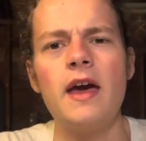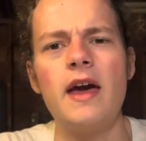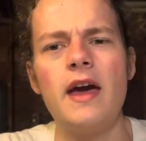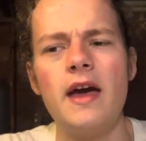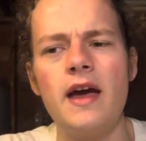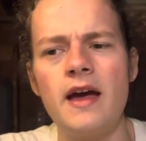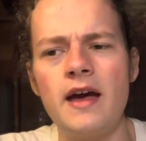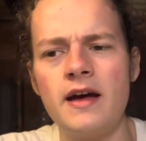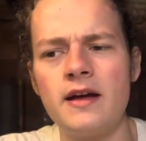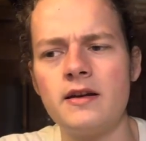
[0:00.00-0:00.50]

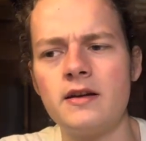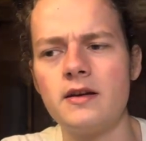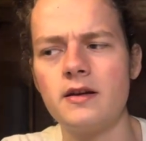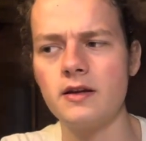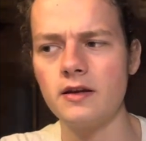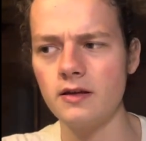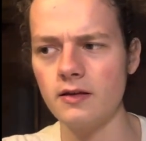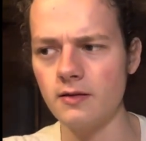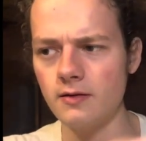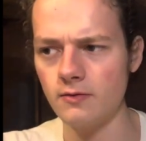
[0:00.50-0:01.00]

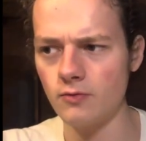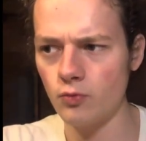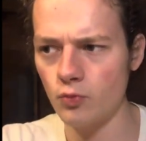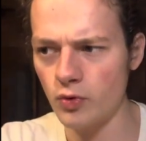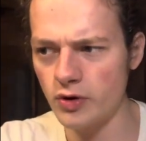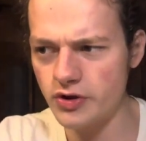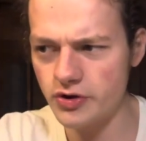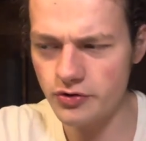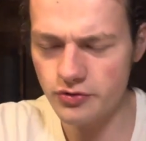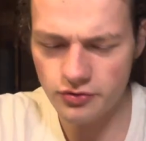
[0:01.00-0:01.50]
And
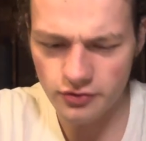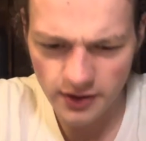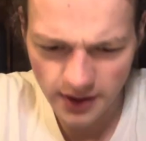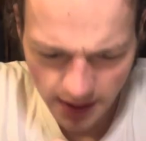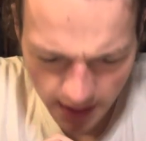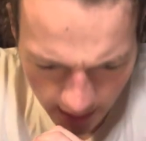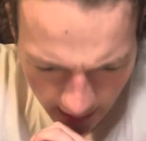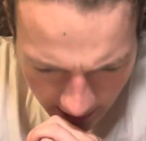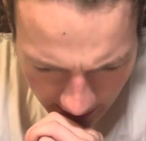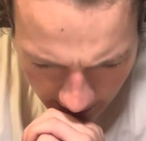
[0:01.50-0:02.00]
when you drink
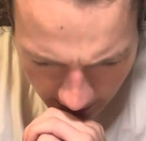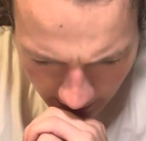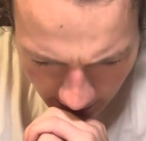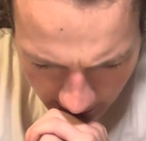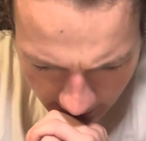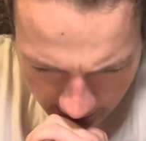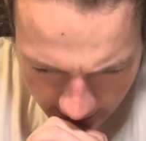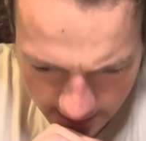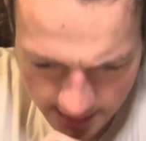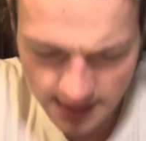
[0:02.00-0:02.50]
it
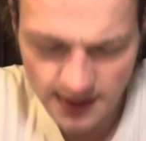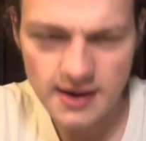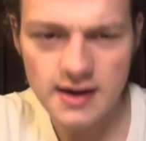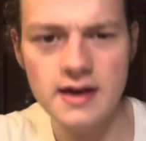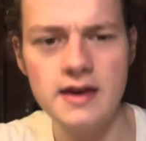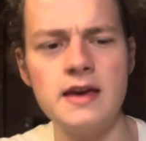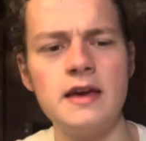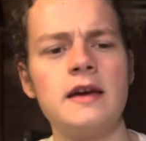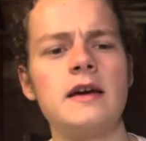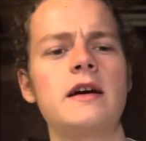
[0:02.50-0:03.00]
as a
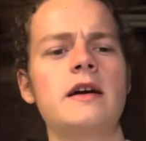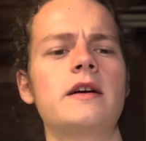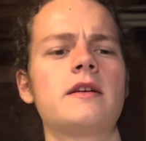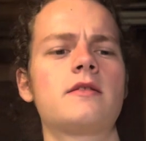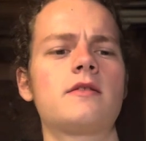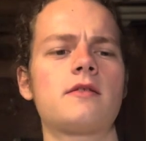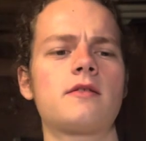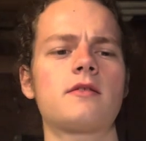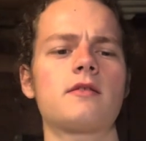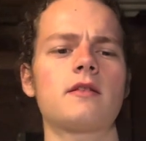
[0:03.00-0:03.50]
tea,
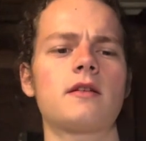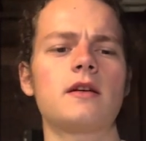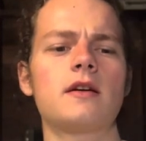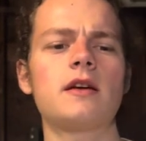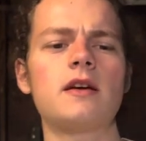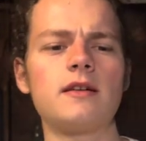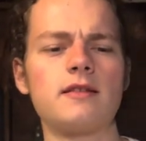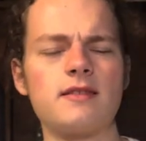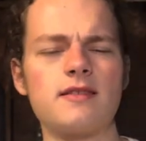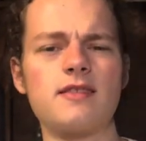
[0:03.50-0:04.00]
it's
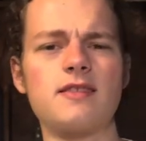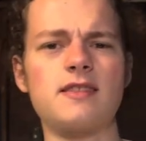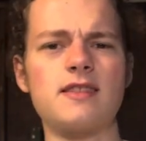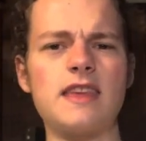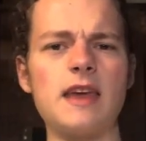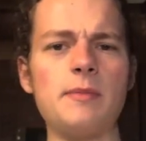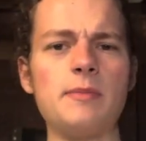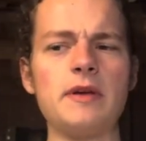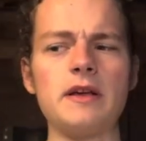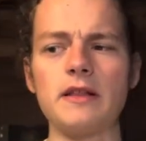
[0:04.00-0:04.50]

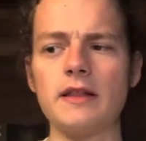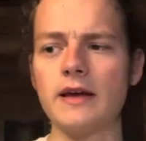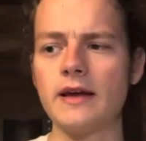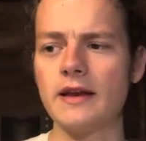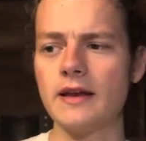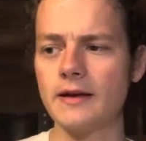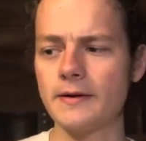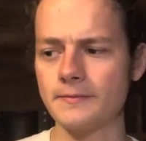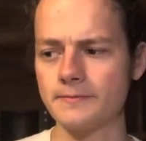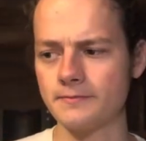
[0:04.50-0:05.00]

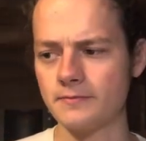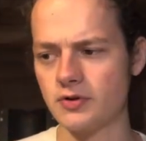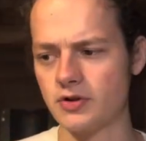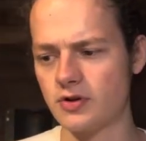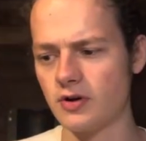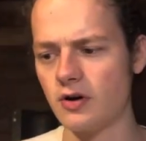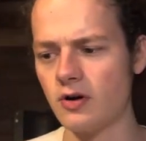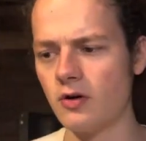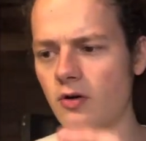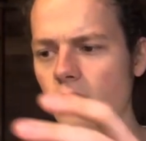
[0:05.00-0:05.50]
stimulating.
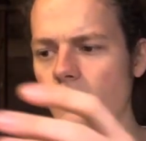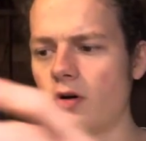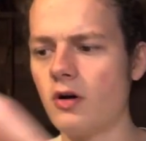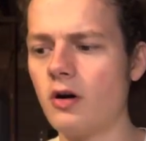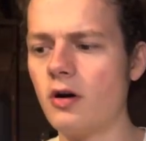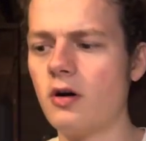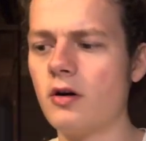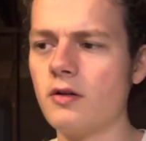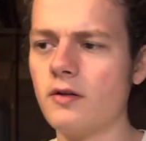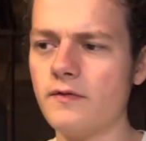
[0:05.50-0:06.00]
So
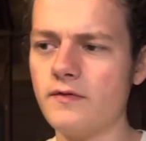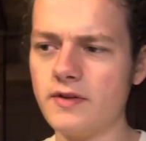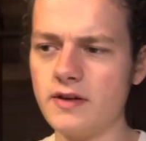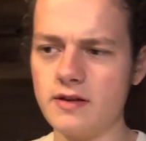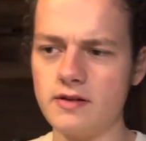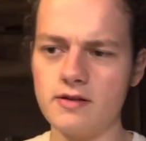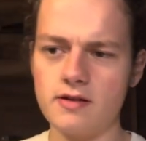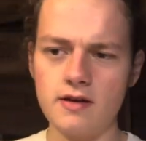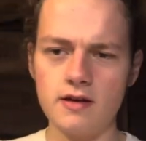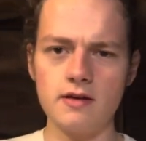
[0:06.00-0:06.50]
all of
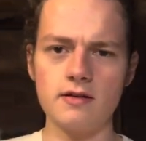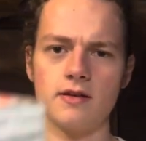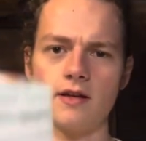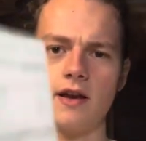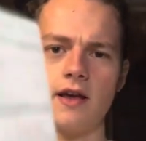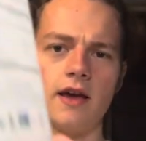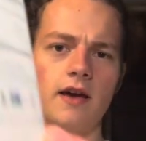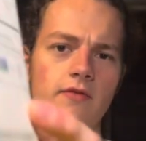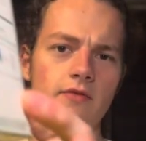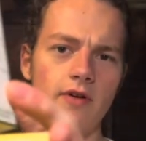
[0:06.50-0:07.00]
these teas that
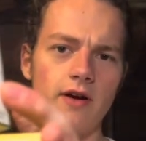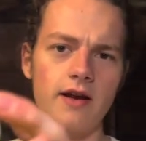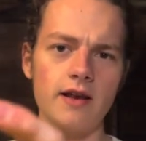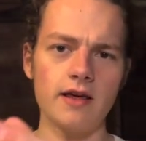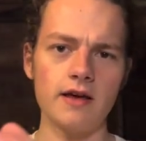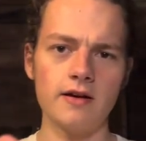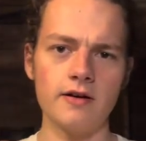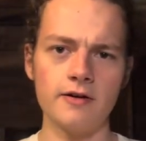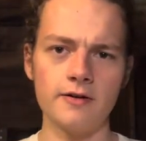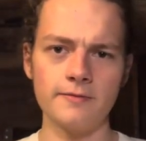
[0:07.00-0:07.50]
I have right
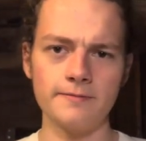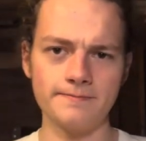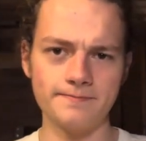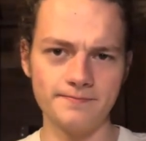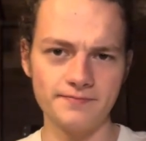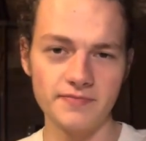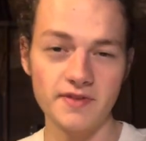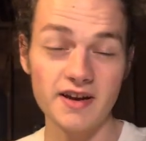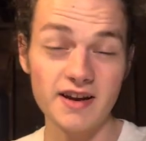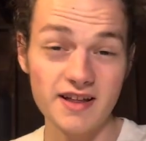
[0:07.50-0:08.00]
here
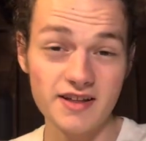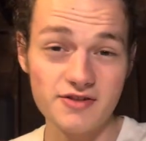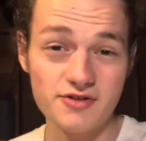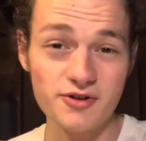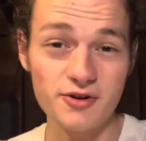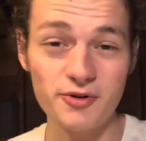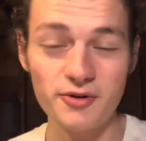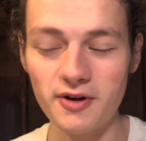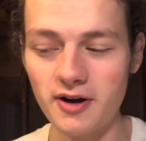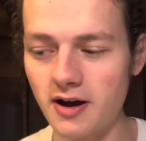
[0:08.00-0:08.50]
that I
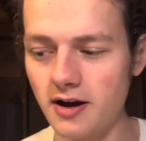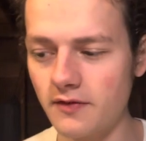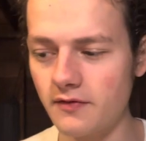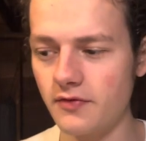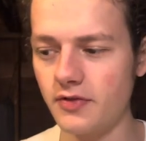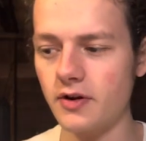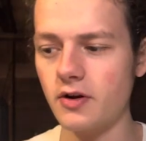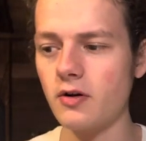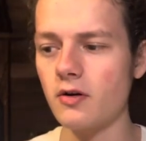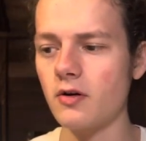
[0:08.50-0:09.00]
showed off,
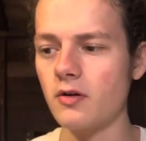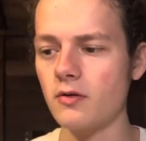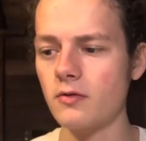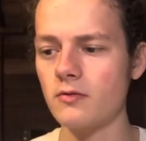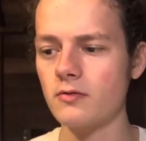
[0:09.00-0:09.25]
they're